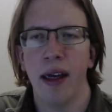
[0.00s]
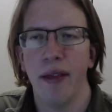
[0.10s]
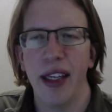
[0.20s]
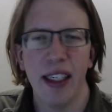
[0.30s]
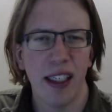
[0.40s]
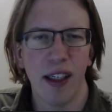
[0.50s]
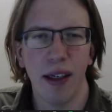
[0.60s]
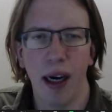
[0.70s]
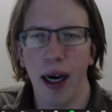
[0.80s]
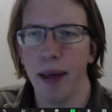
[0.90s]
This should
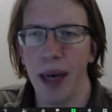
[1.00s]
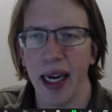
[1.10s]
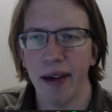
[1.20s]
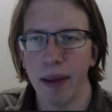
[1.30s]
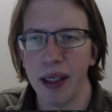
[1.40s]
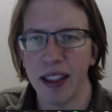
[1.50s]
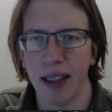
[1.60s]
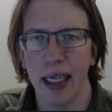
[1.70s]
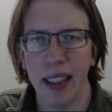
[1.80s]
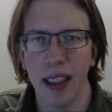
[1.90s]
automatically be
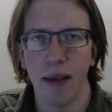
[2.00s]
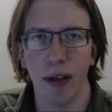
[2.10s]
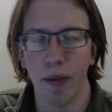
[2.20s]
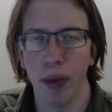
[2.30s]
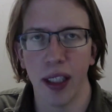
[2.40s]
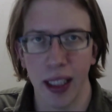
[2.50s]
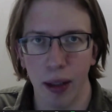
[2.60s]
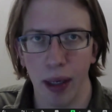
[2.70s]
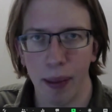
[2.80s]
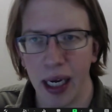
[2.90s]
selected if you've plugged in a
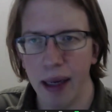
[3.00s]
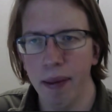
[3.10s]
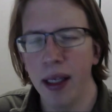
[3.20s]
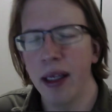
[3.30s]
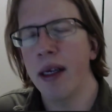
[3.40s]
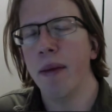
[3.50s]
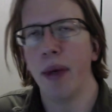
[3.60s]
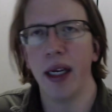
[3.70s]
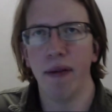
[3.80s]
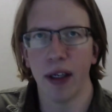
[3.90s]
webcam,
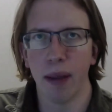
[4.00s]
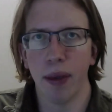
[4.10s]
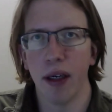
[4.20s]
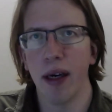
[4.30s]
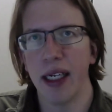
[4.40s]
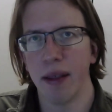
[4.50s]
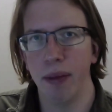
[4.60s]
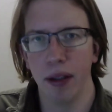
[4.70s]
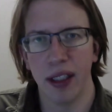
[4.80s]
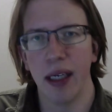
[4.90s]
but if the computer has a
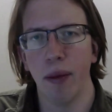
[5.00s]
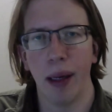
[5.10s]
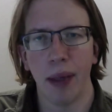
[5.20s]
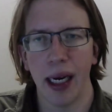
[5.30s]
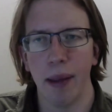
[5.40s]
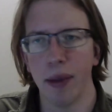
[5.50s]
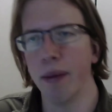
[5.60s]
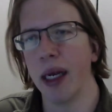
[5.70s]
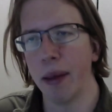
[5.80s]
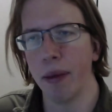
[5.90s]
built-in webcam, you
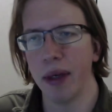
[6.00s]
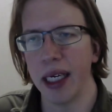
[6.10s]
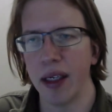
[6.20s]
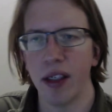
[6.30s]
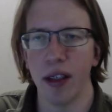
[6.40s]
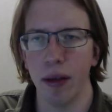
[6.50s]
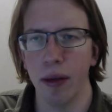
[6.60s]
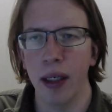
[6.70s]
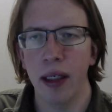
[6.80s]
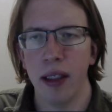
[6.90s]
may need to
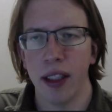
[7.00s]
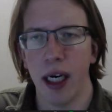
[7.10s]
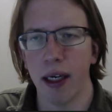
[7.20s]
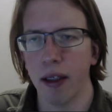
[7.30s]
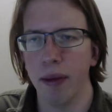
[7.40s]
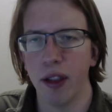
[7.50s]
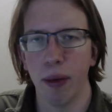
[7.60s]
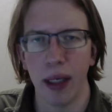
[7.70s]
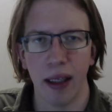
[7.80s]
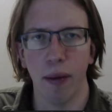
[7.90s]
toggle
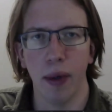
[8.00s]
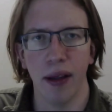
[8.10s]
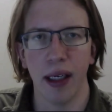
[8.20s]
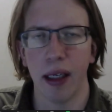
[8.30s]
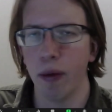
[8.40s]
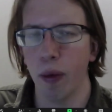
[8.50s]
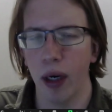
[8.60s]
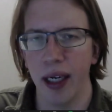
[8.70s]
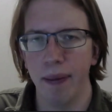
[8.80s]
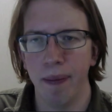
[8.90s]
between the one that you
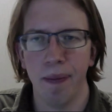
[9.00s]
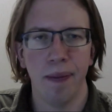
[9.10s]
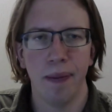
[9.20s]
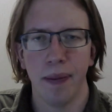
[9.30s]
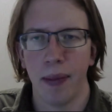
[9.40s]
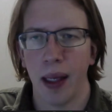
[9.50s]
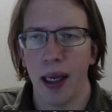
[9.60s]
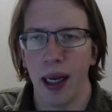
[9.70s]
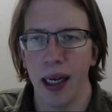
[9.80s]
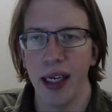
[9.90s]
want.
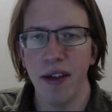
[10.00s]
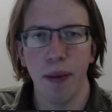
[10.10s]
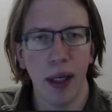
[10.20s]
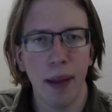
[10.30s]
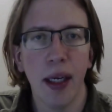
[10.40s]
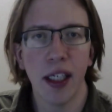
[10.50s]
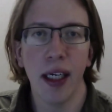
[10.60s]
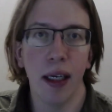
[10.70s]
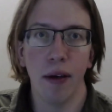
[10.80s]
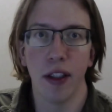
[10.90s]
And that's pretty much
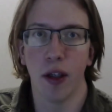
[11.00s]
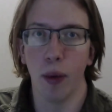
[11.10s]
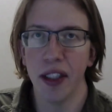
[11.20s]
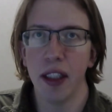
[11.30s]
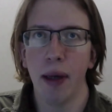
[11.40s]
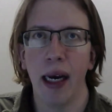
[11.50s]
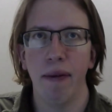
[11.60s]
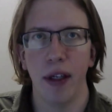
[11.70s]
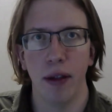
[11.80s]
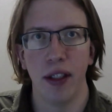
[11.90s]
it. So once you have
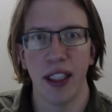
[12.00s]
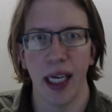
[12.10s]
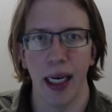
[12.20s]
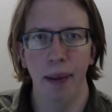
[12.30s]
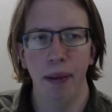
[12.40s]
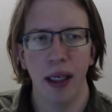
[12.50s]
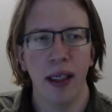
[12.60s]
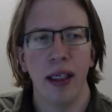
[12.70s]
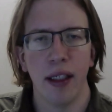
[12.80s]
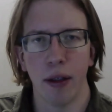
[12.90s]
those set up,
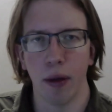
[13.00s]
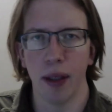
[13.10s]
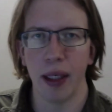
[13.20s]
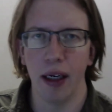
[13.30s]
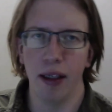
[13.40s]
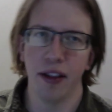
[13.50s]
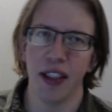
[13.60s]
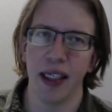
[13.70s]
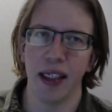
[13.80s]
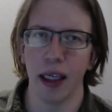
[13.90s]
you're going to be all
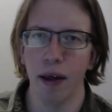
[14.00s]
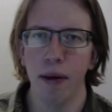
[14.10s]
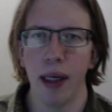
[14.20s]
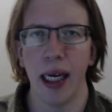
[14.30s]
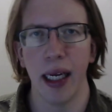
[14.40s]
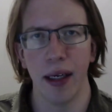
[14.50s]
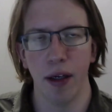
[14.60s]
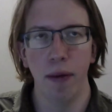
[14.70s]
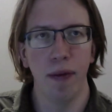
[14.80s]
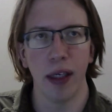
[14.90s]
set to go, and
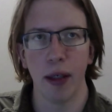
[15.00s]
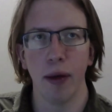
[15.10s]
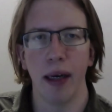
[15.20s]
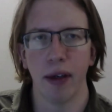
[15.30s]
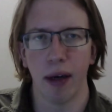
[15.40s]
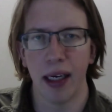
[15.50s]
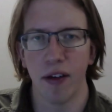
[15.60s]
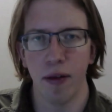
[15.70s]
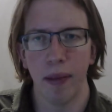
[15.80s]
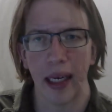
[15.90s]
hopefully you'll have a great
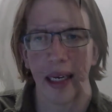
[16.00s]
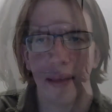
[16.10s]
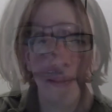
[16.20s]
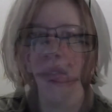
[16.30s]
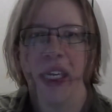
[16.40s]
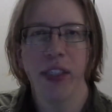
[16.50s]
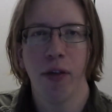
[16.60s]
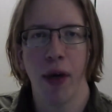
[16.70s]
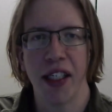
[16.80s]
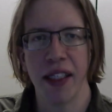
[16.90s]
Zoom meeting. Thanks for
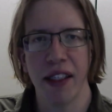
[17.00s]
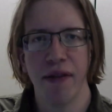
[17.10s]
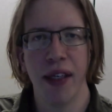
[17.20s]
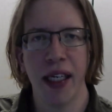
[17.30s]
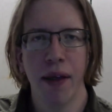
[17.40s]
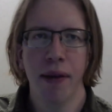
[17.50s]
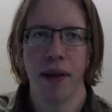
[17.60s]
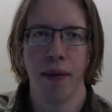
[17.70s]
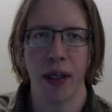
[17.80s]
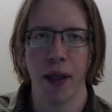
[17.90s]
watching this video.
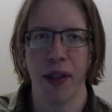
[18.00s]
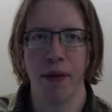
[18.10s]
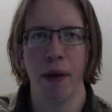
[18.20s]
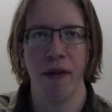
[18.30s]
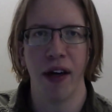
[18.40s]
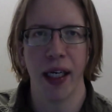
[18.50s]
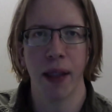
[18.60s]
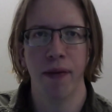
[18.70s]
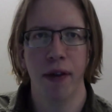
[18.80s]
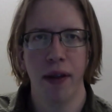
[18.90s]
We hope it's been very
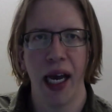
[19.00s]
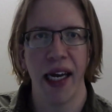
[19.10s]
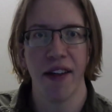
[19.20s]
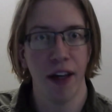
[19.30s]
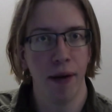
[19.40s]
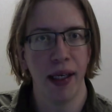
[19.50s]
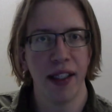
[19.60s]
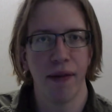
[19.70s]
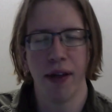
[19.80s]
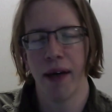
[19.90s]
helpful, and as always,
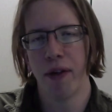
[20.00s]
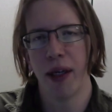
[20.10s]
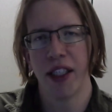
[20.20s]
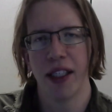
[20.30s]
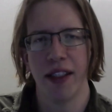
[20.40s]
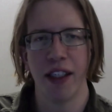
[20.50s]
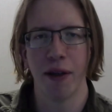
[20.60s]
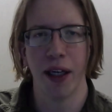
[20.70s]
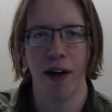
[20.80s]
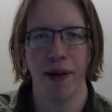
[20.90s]
if you have questions, you can
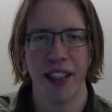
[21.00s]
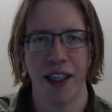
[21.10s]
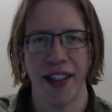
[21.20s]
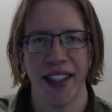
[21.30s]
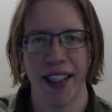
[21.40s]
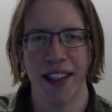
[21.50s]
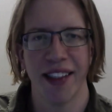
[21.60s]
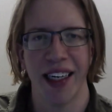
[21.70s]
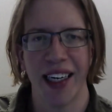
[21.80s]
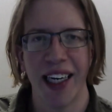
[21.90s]
always contact us
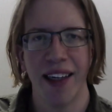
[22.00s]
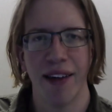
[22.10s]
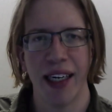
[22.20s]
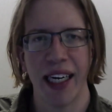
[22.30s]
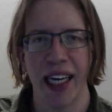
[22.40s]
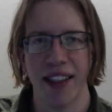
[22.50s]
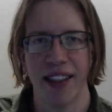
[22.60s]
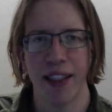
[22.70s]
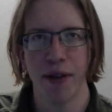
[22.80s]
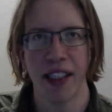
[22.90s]
at
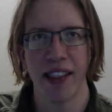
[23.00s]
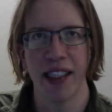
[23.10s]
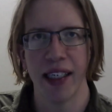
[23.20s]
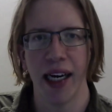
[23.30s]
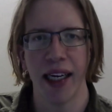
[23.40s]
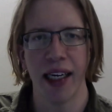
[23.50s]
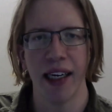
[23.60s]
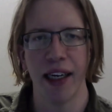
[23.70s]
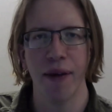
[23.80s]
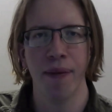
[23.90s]
elearning@cocc.edu.